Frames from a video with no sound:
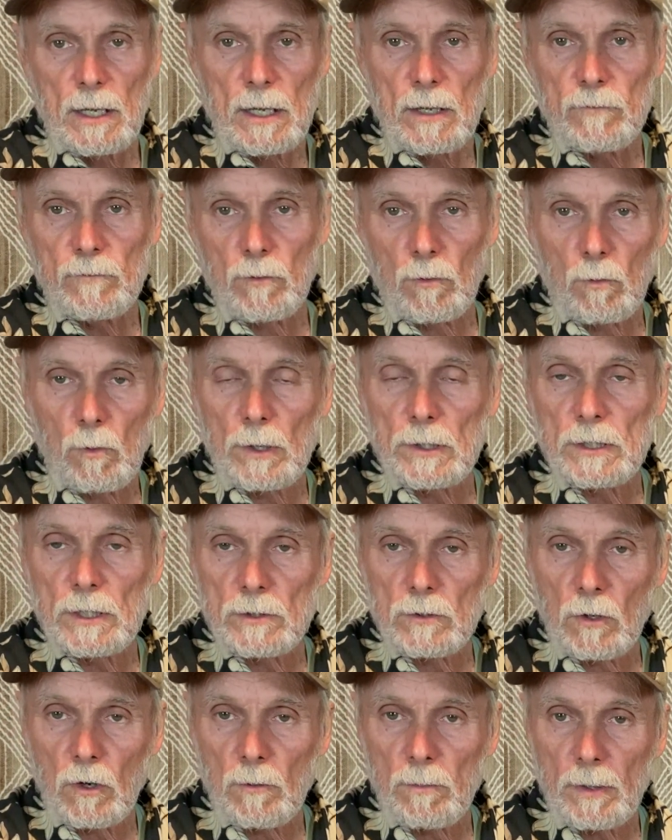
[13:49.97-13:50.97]
for one
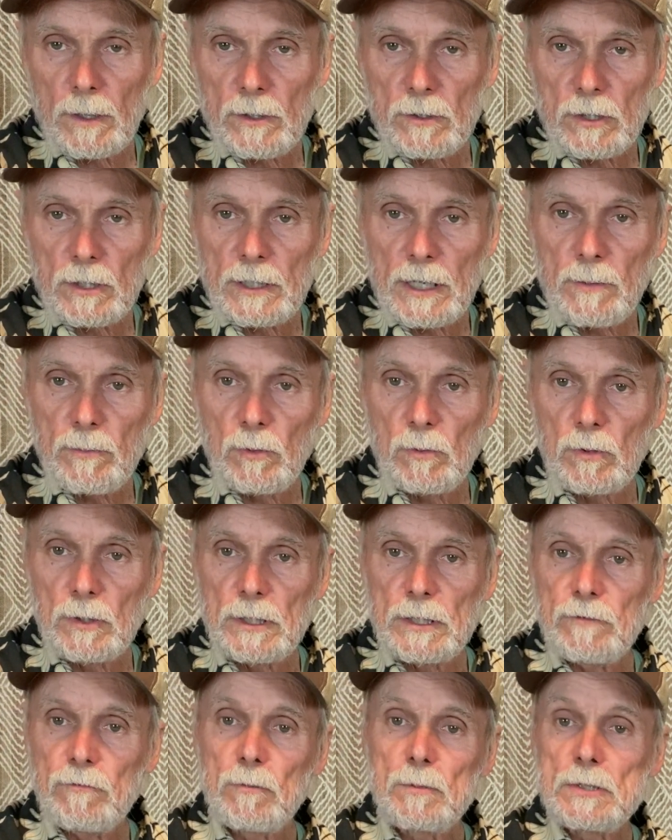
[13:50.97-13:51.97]
guitar player to capo in
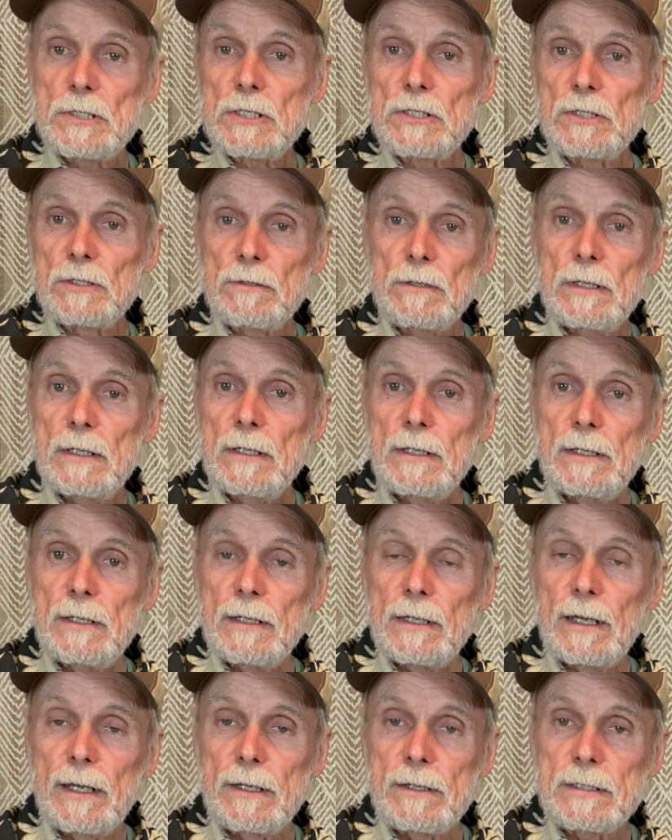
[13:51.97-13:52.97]
a different position
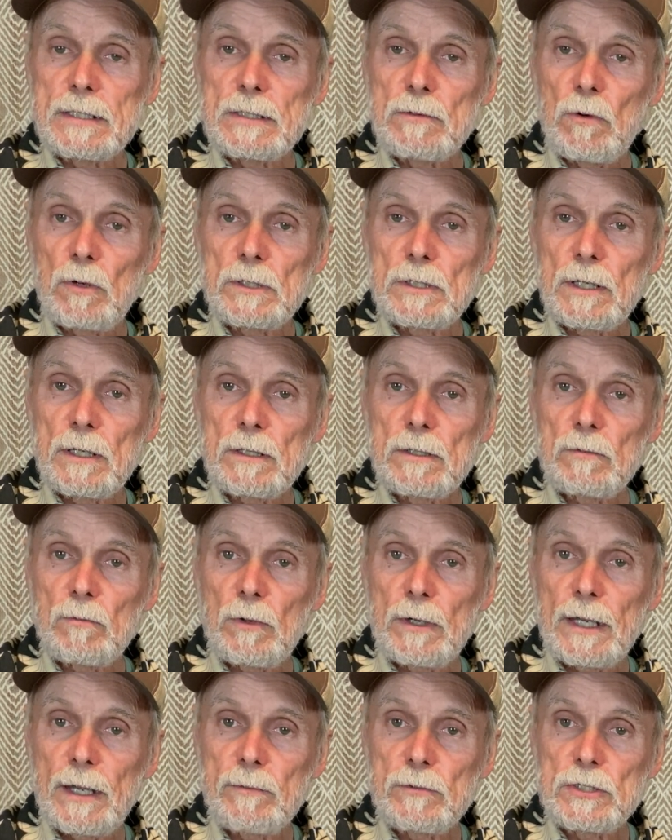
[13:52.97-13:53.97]
and see what
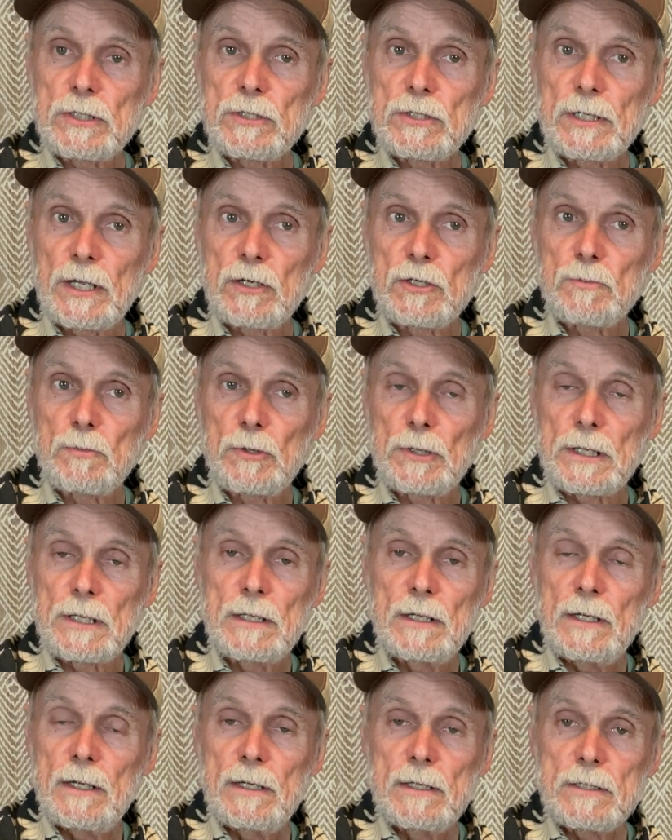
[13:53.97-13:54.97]
happens. It sounds pretty.
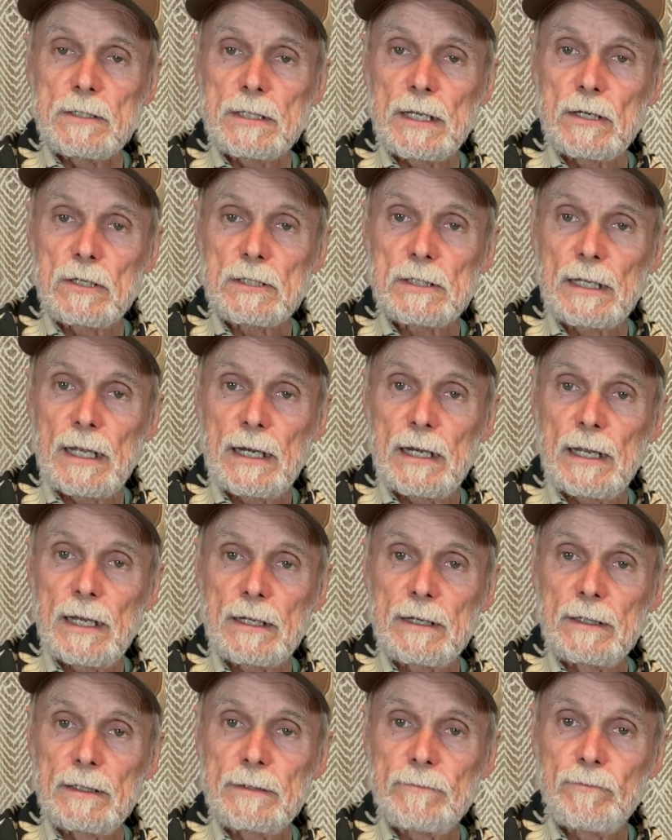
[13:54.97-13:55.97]
Sounds kind of
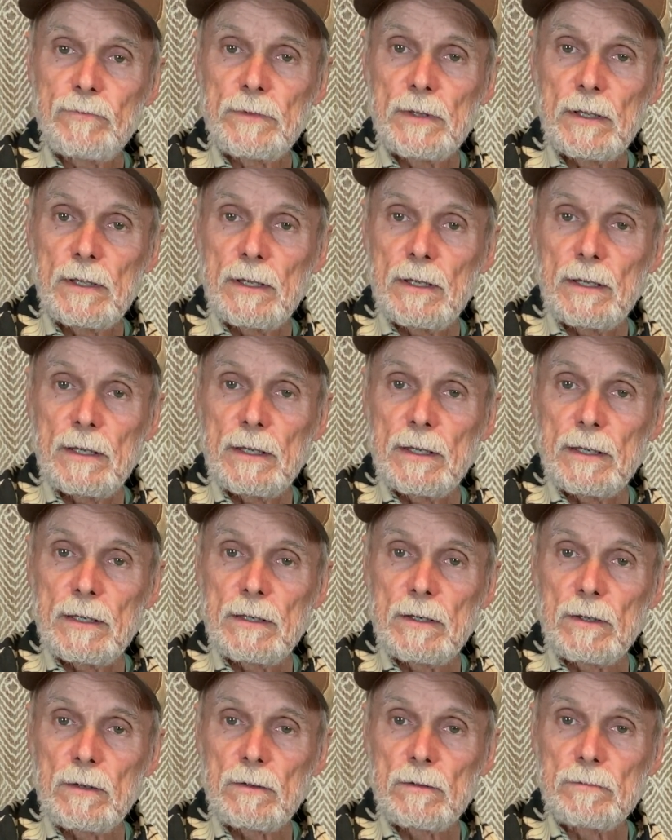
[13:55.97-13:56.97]
like a,
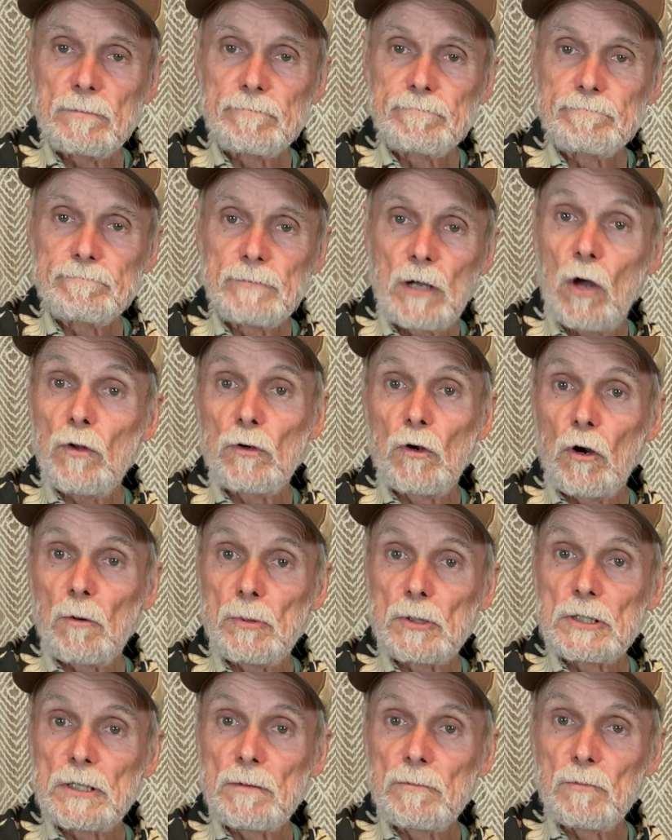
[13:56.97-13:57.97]
auto
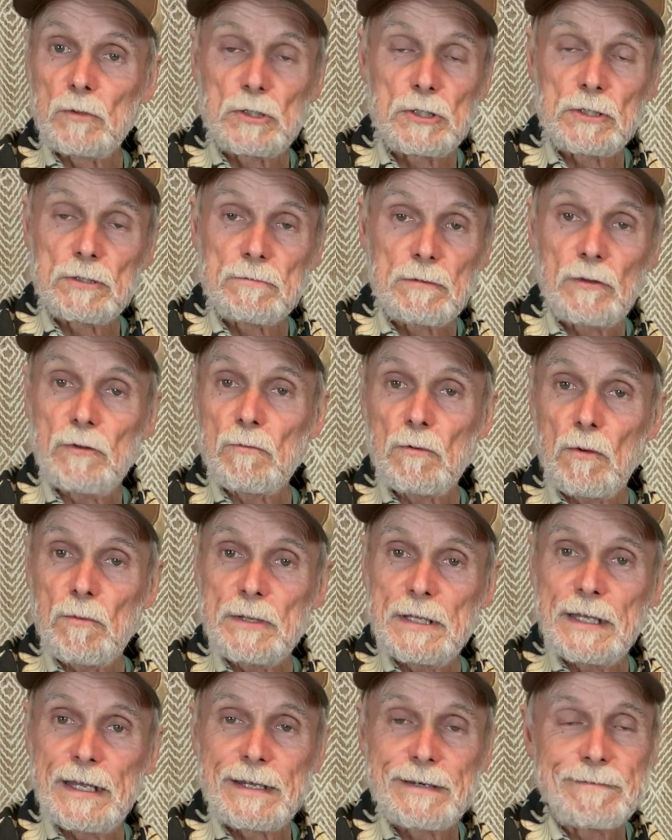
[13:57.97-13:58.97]
harp or something, which is nothing wrong
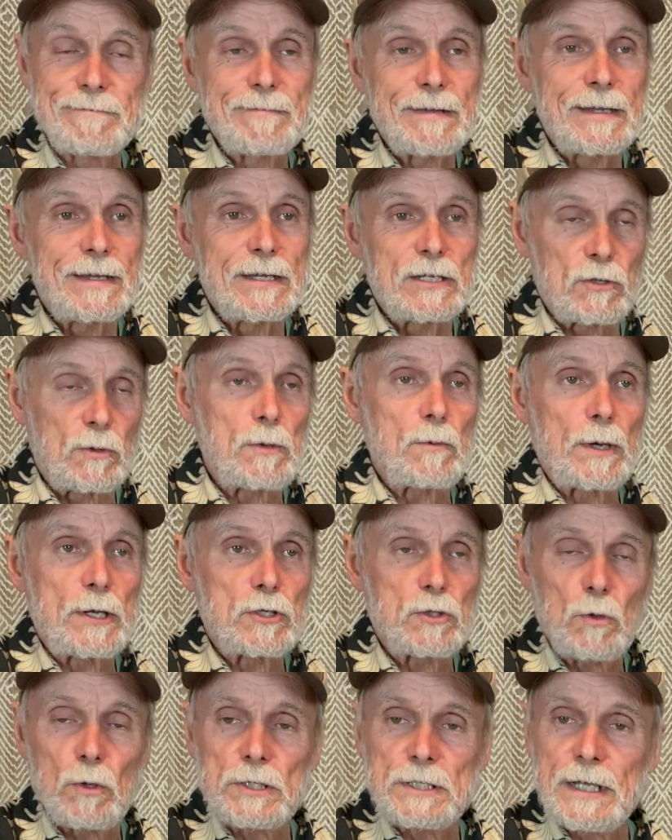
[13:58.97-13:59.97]
with that. So anyway,
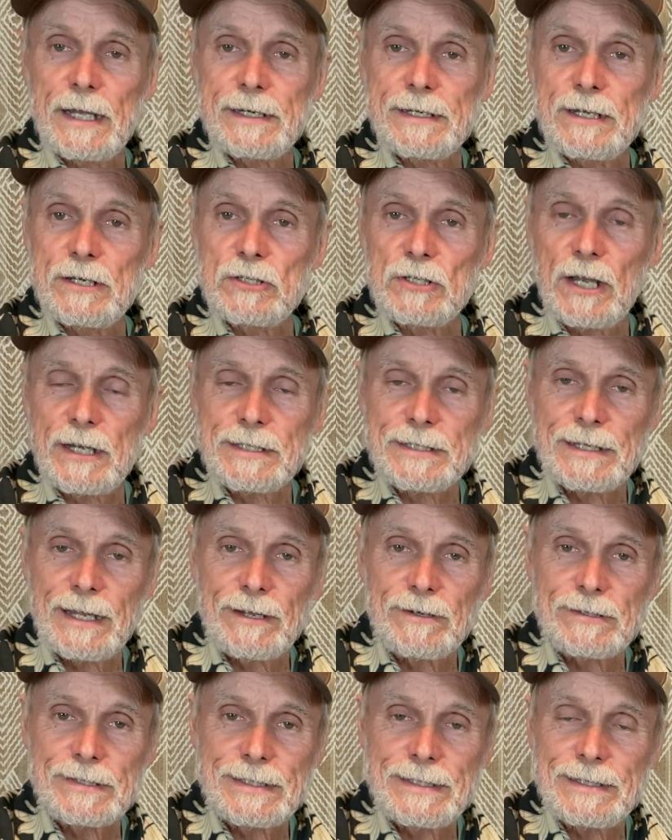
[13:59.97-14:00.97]
enjoy Sally Ann Johnson.
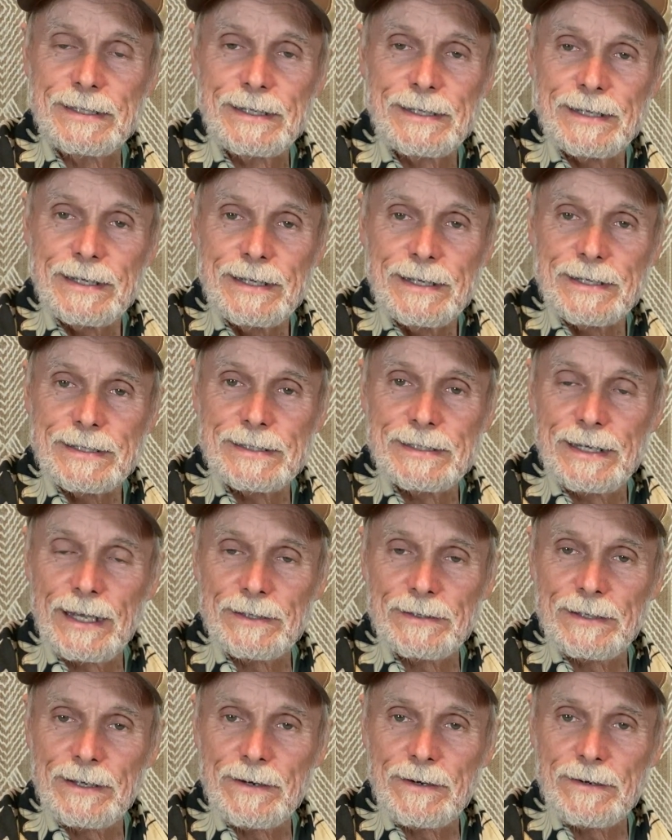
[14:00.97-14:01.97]
I'll see you
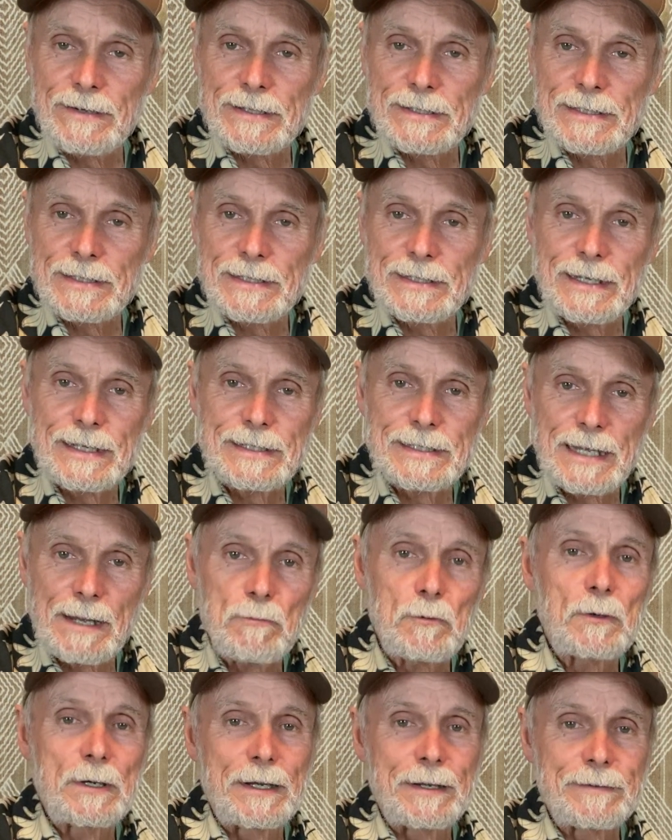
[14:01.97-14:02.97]
out there and see you next
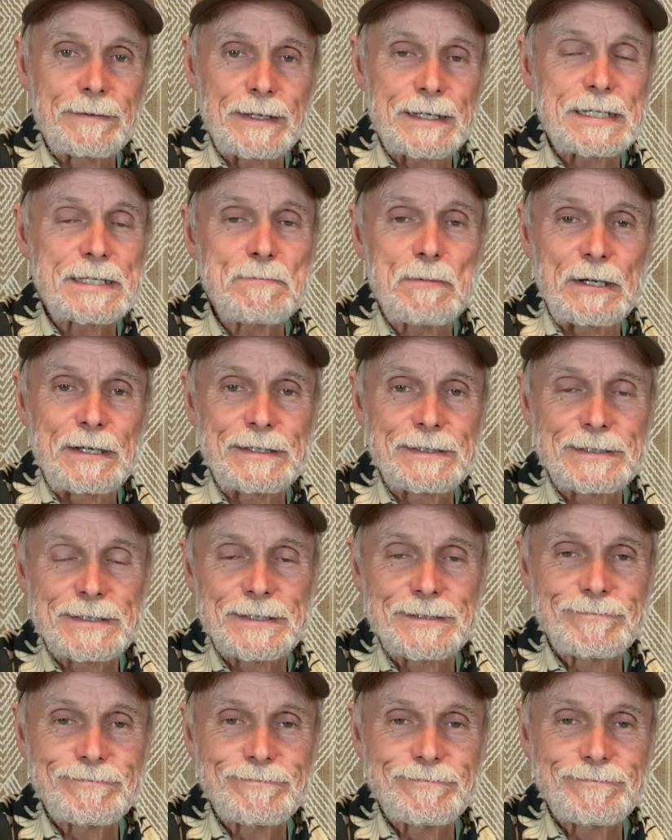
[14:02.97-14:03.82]
time around. Thanks a bunch.